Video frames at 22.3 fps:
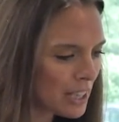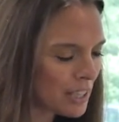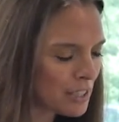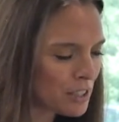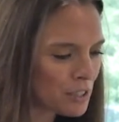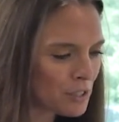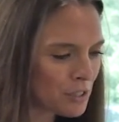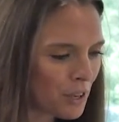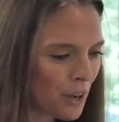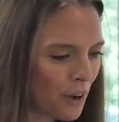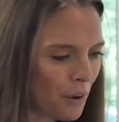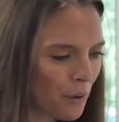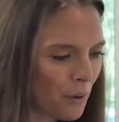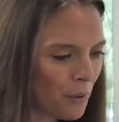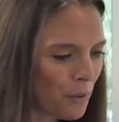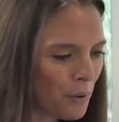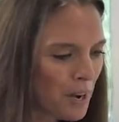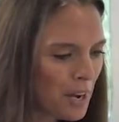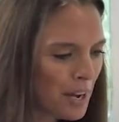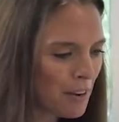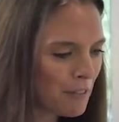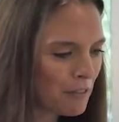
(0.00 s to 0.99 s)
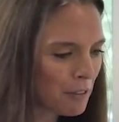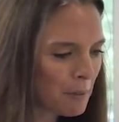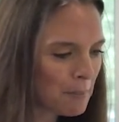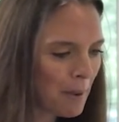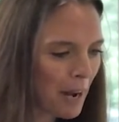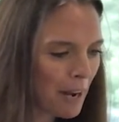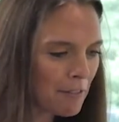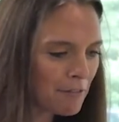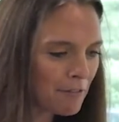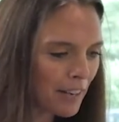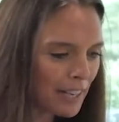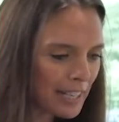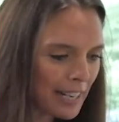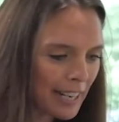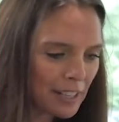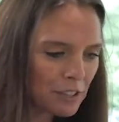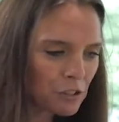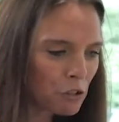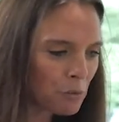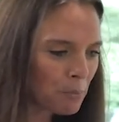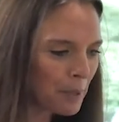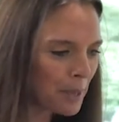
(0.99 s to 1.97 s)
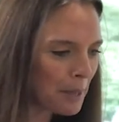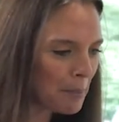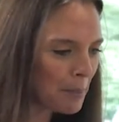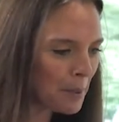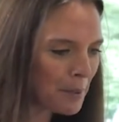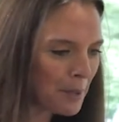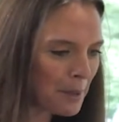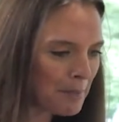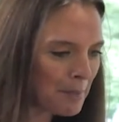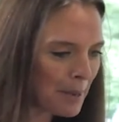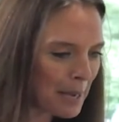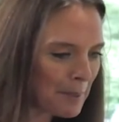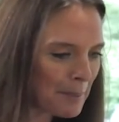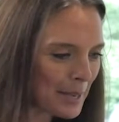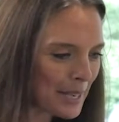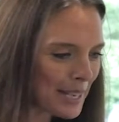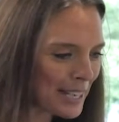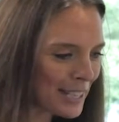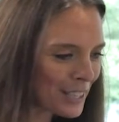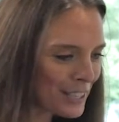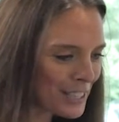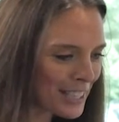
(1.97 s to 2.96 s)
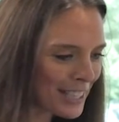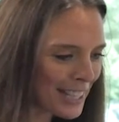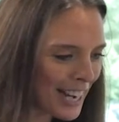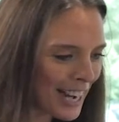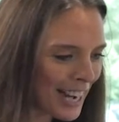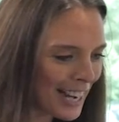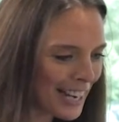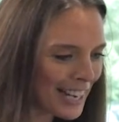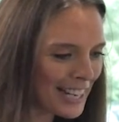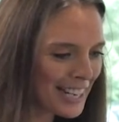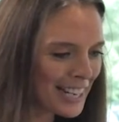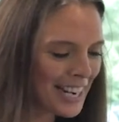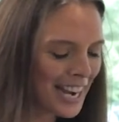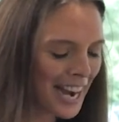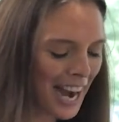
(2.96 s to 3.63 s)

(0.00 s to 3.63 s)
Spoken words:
And so from my financial people that may be here today,